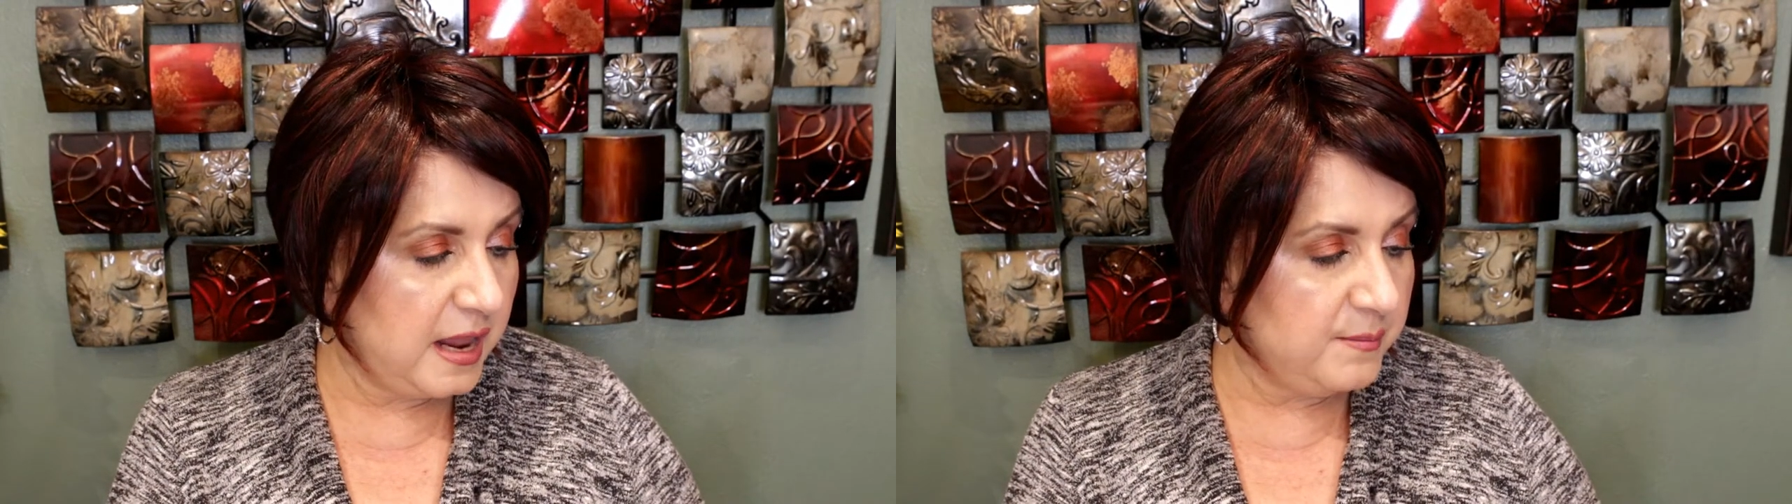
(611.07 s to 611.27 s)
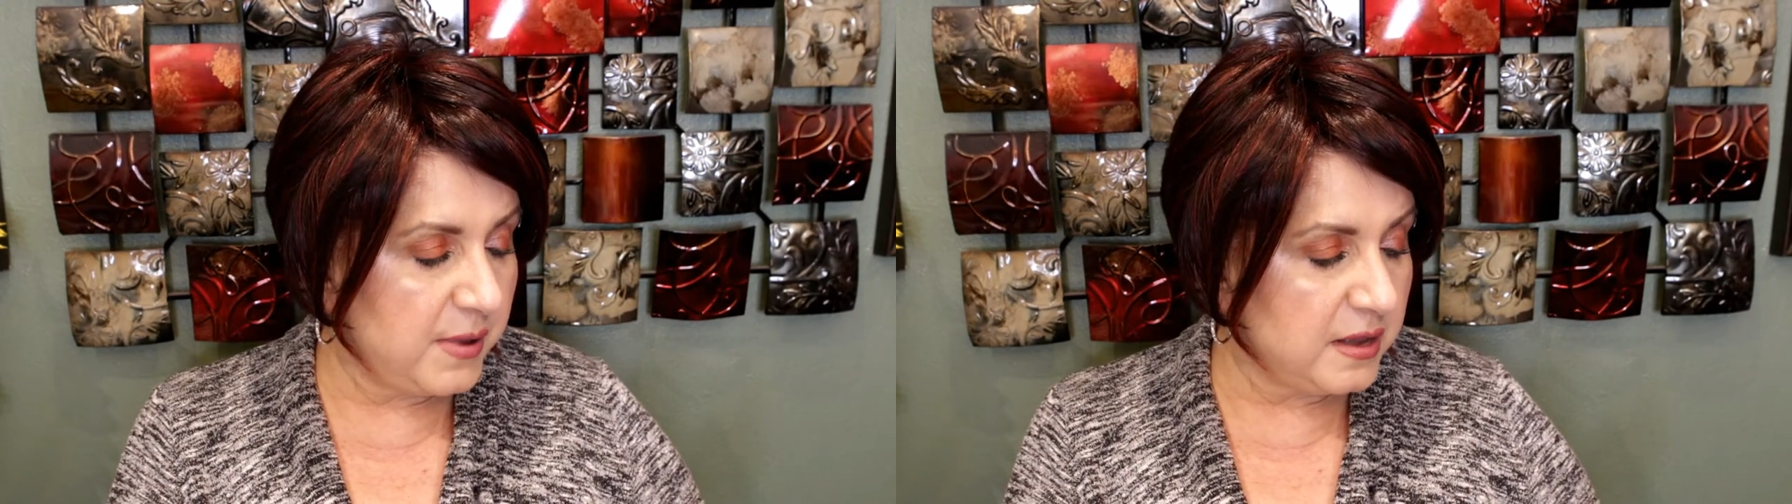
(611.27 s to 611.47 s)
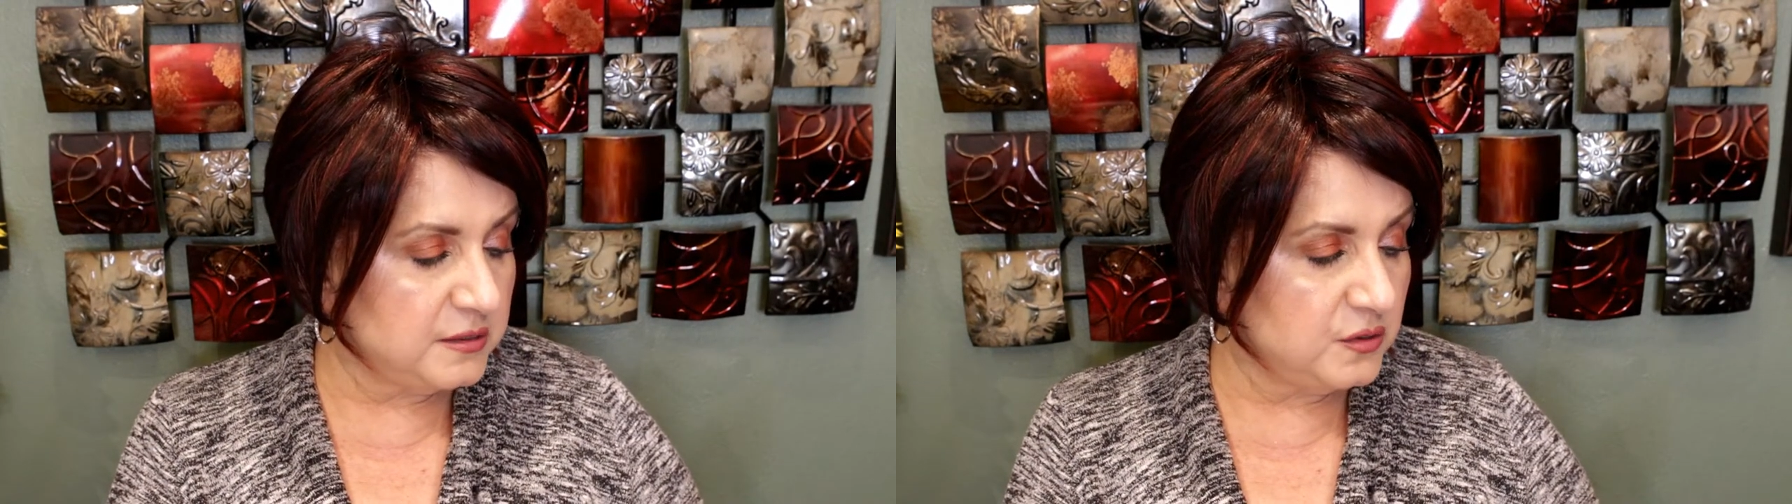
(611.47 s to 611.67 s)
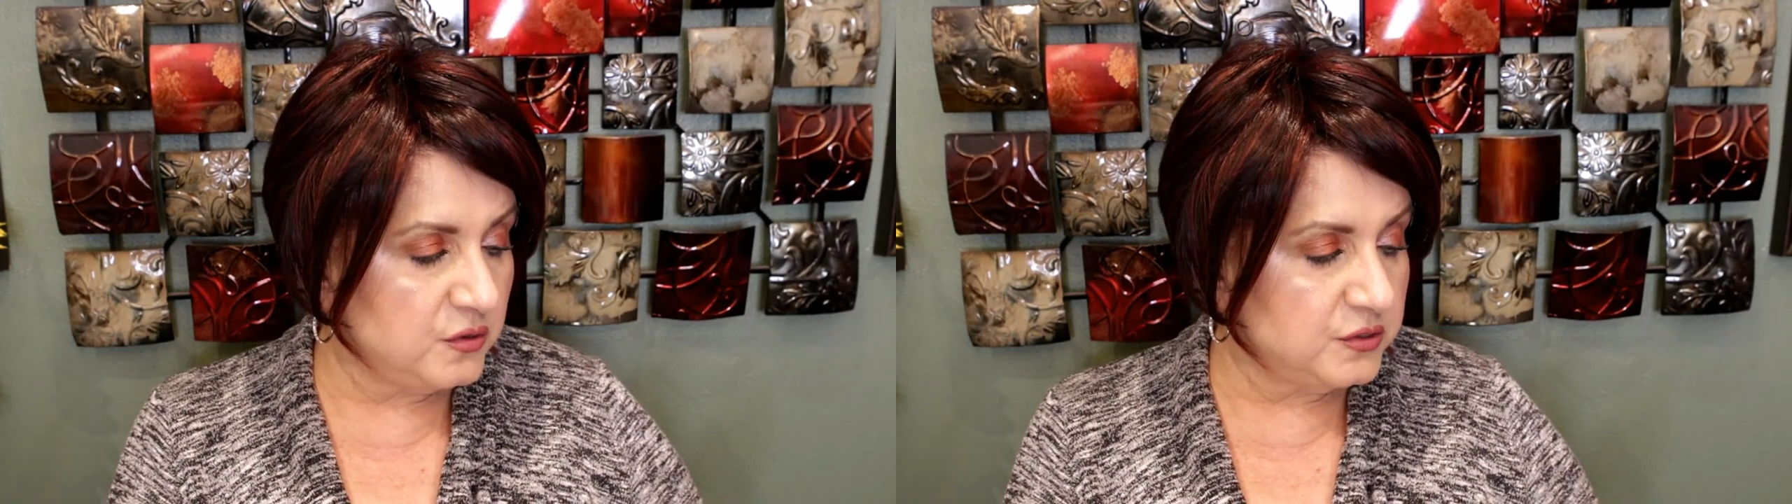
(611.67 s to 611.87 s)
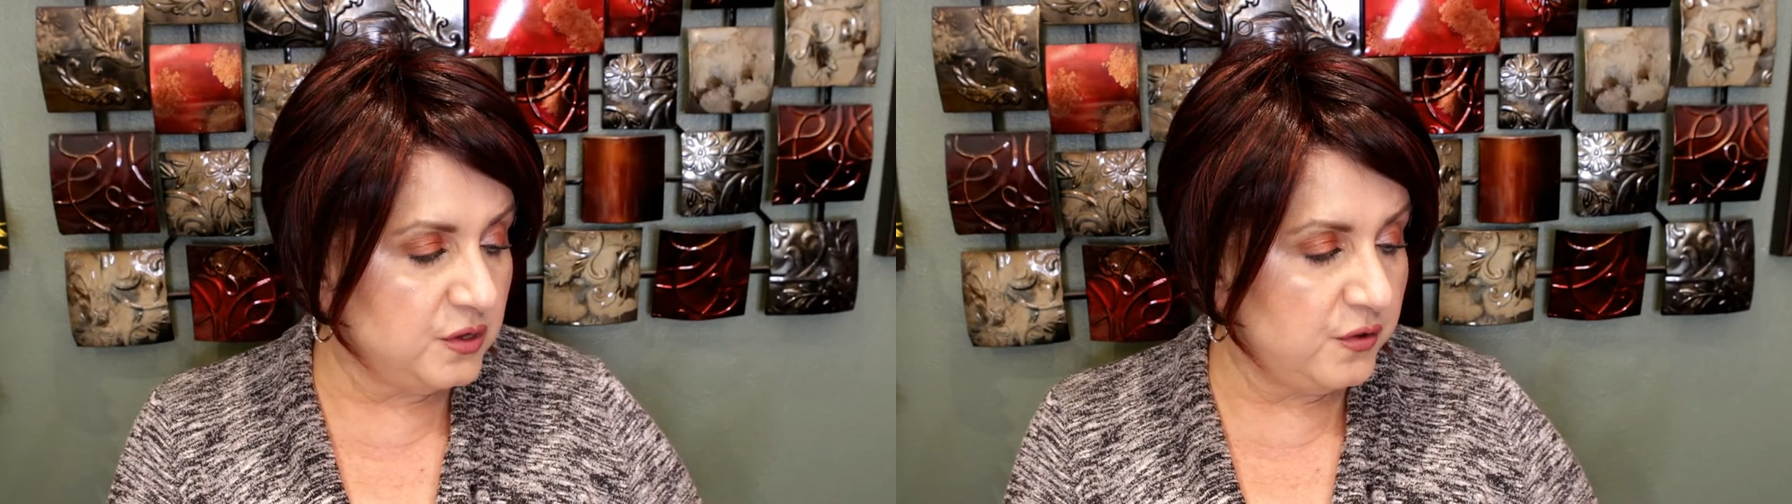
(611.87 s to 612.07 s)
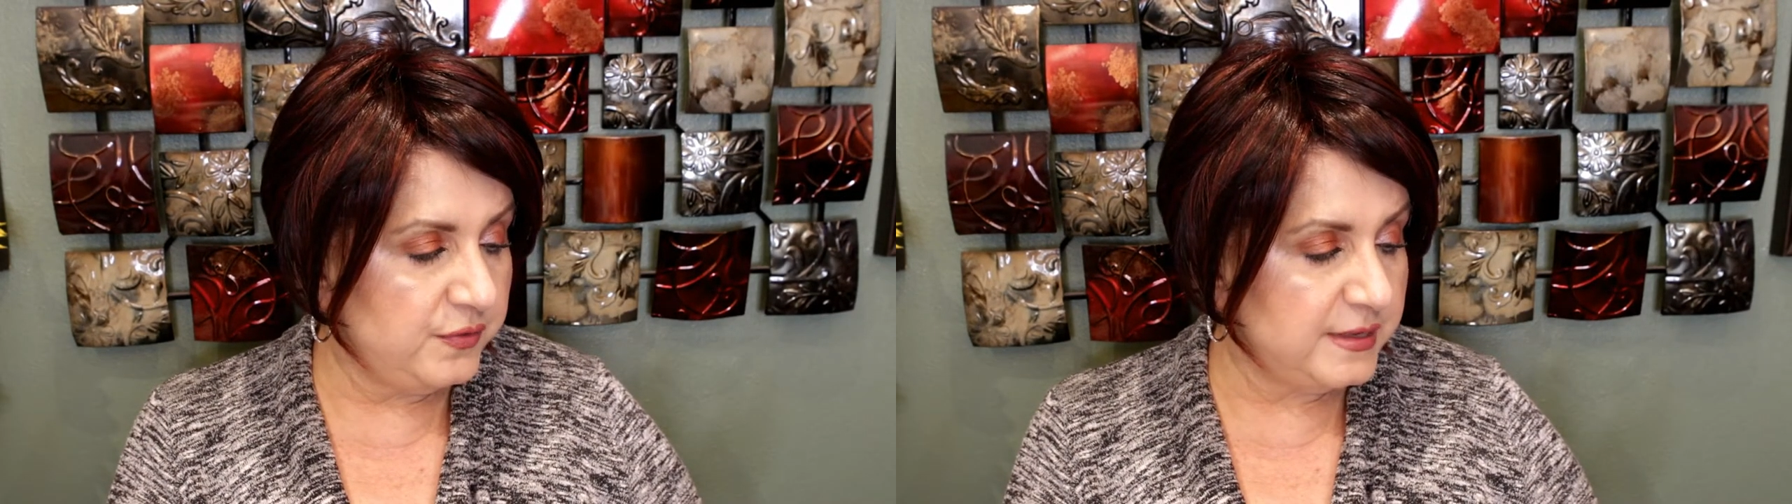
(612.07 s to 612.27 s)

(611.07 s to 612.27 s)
a box also.